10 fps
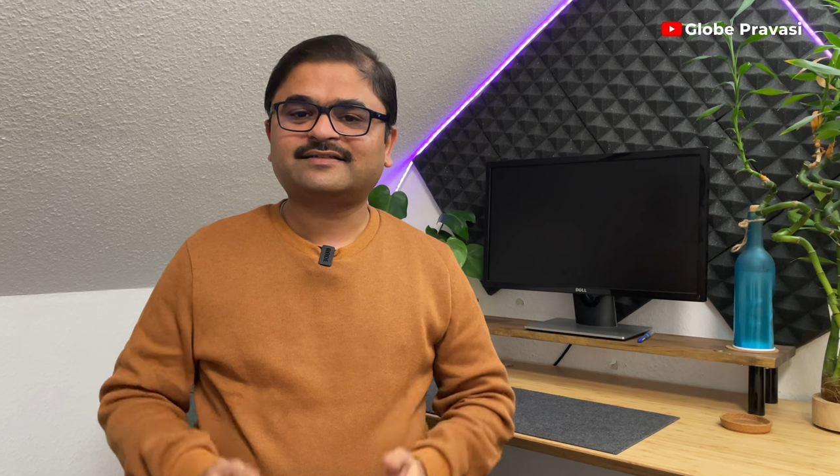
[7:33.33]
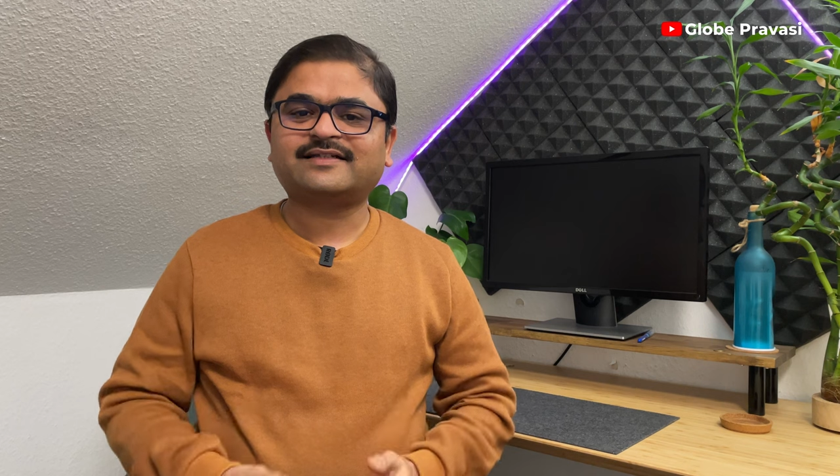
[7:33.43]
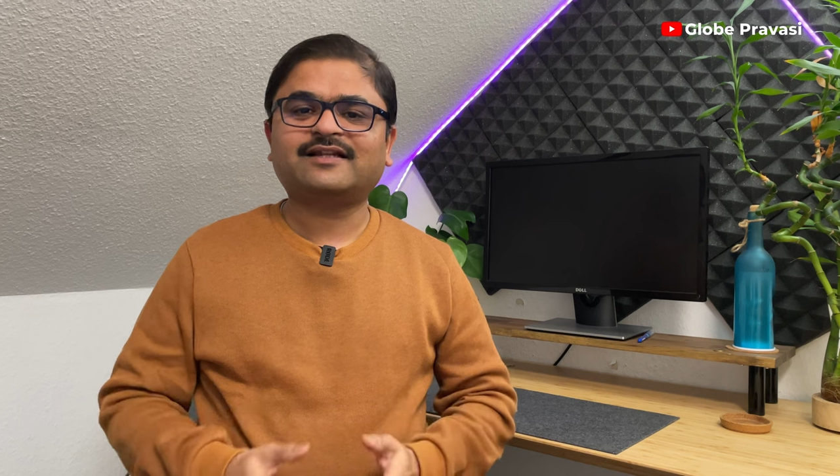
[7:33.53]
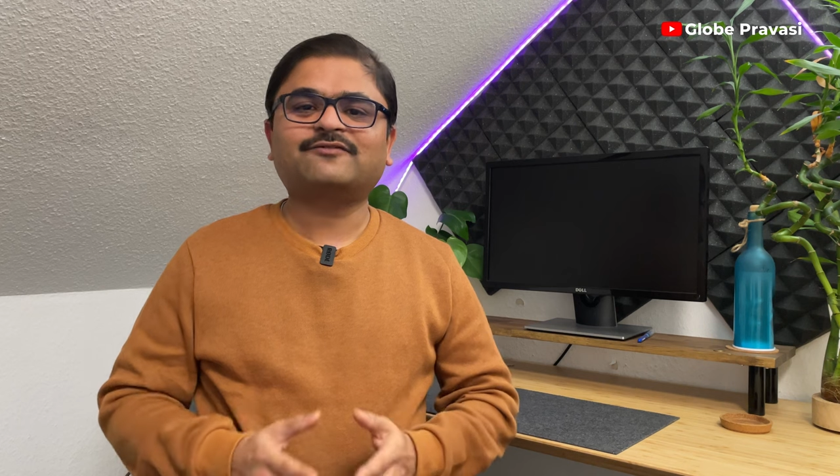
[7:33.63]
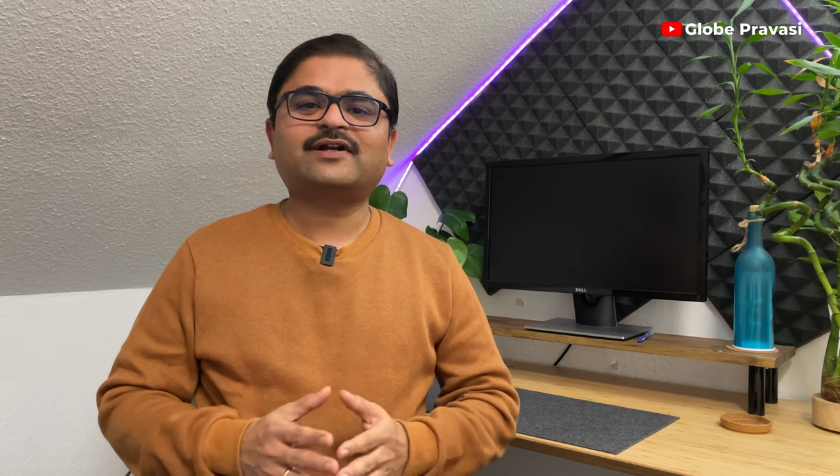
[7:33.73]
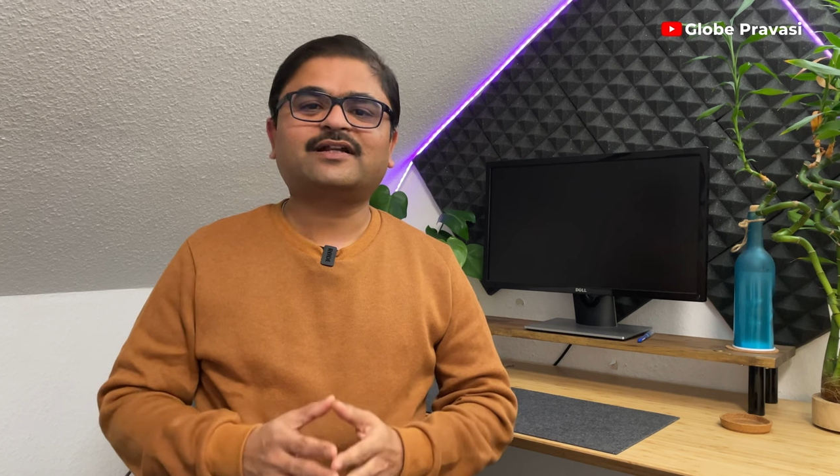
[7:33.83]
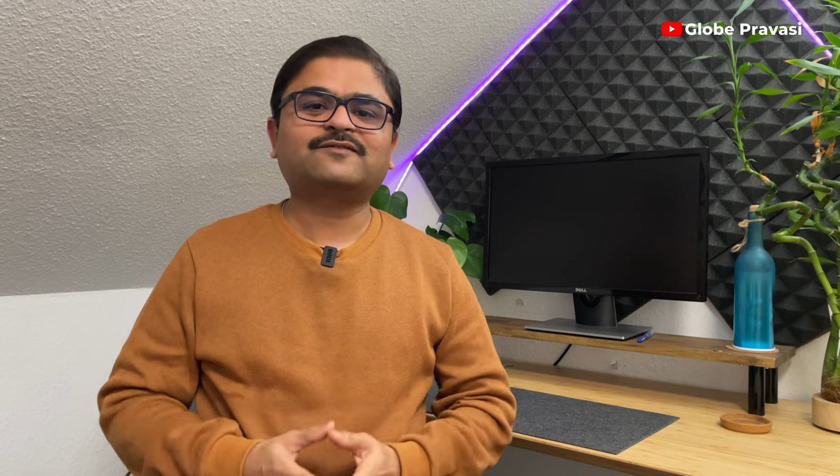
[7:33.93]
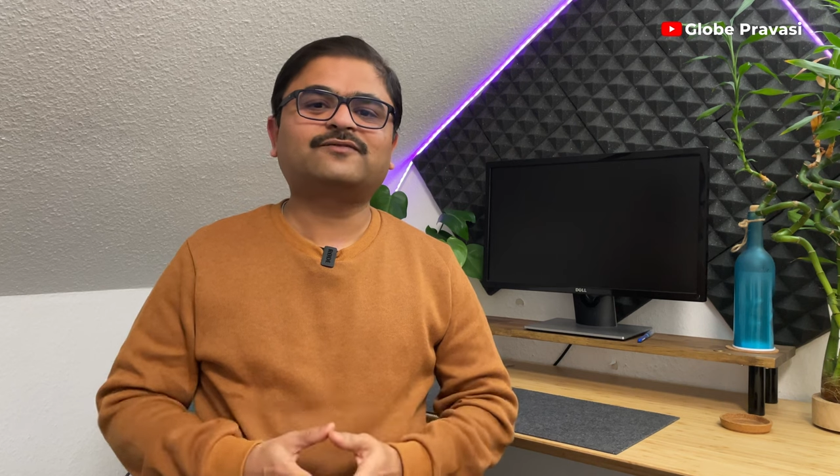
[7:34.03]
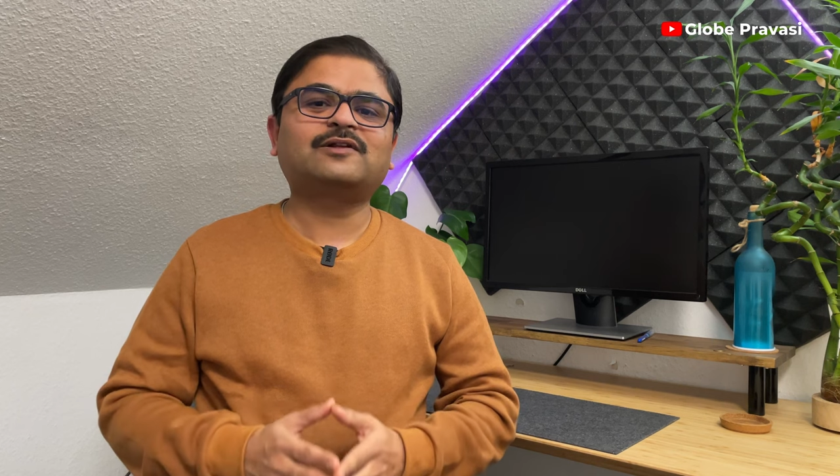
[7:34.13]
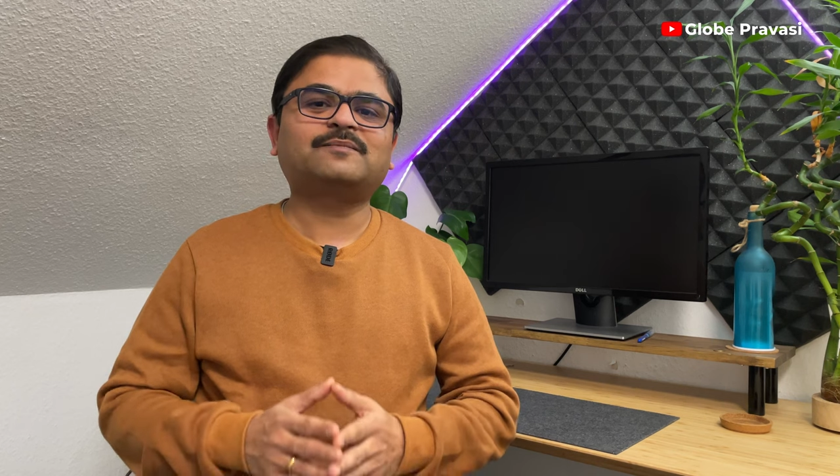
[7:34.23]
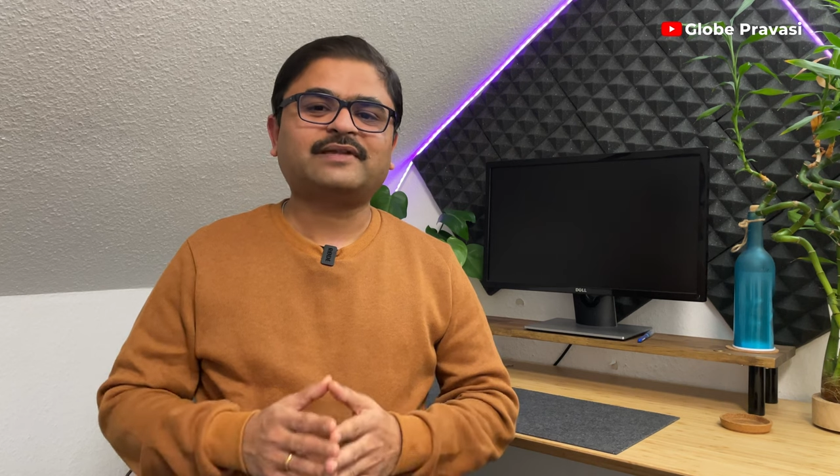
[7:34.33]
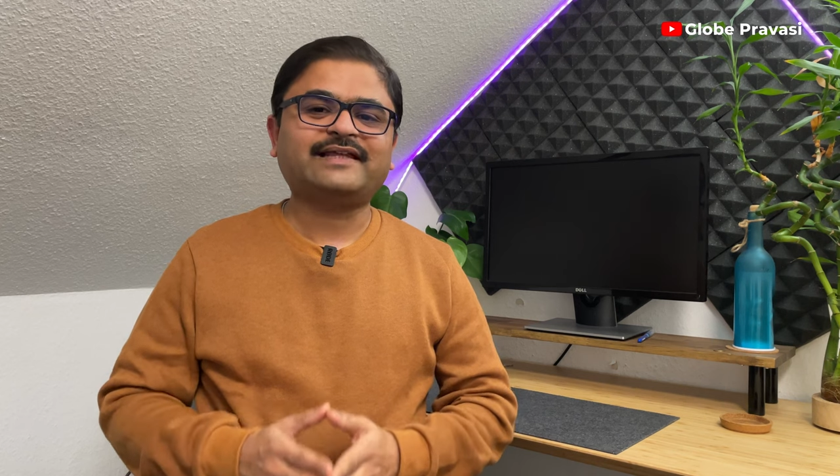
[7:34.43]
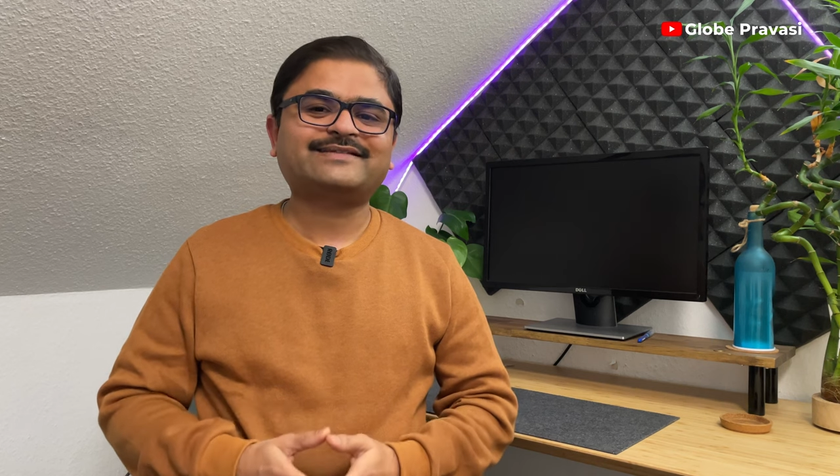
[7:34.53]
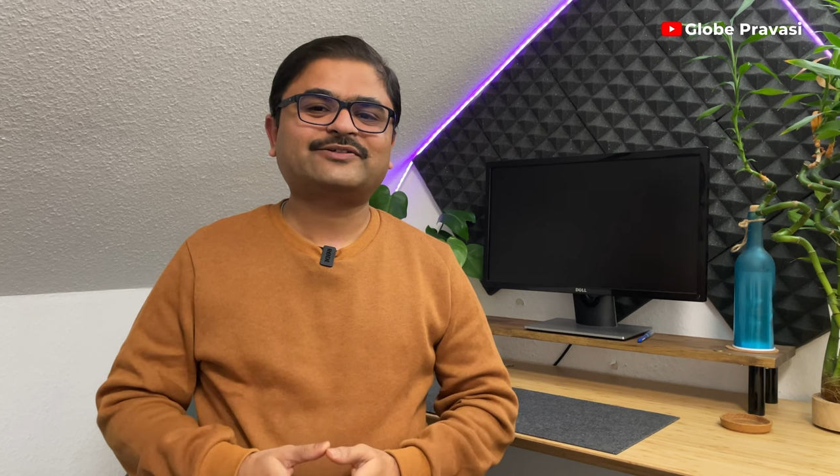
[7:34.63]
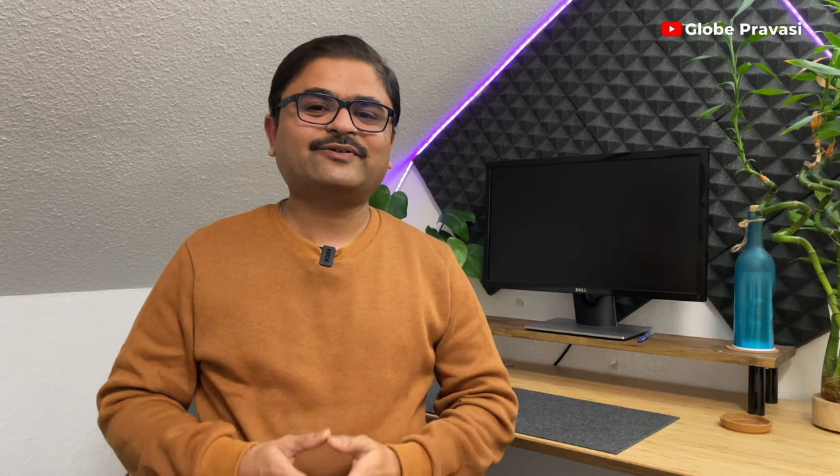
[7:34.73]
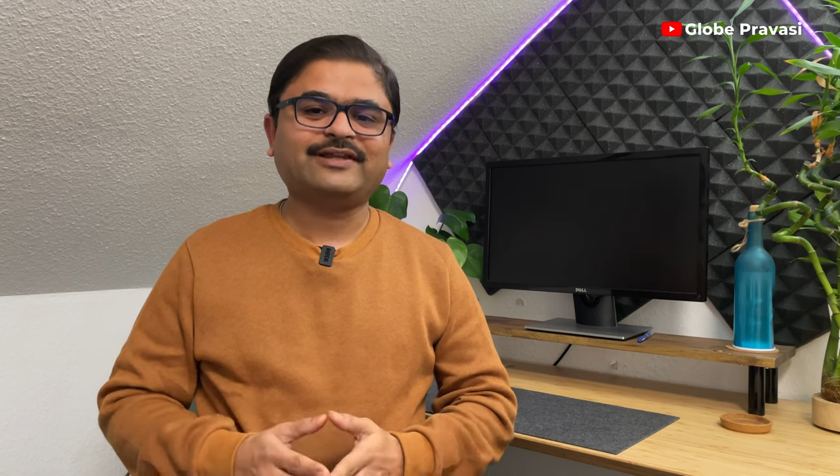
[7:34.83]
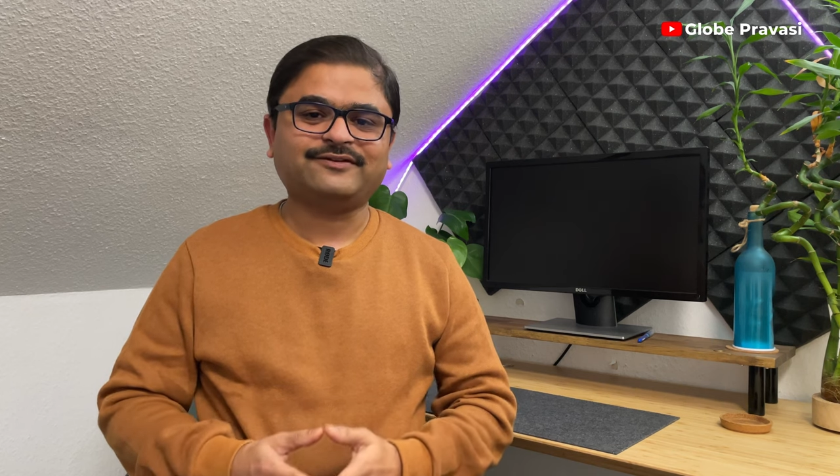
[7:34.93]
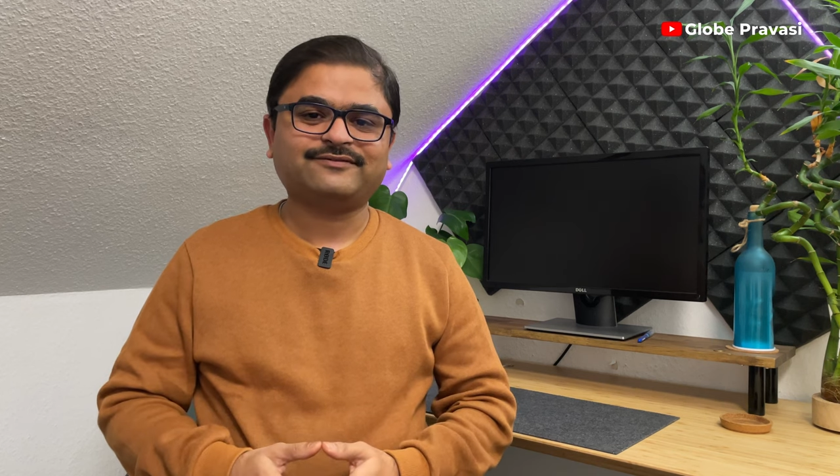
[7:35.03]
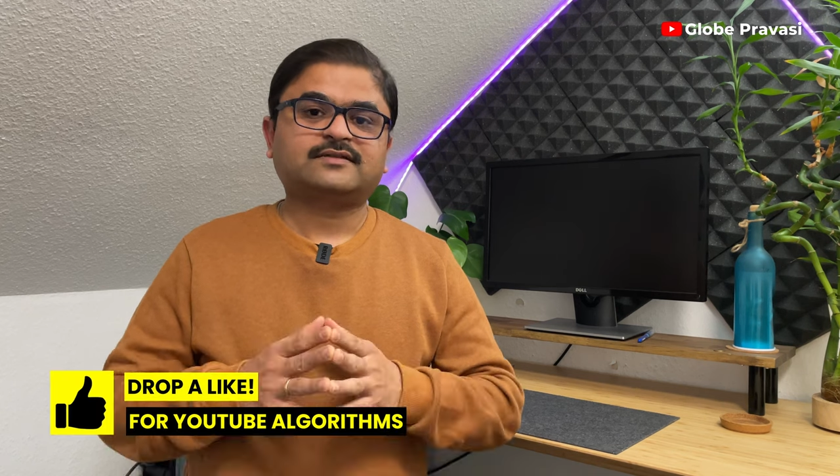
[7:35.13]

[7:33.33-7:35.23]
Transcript: is still a wonderful place to live.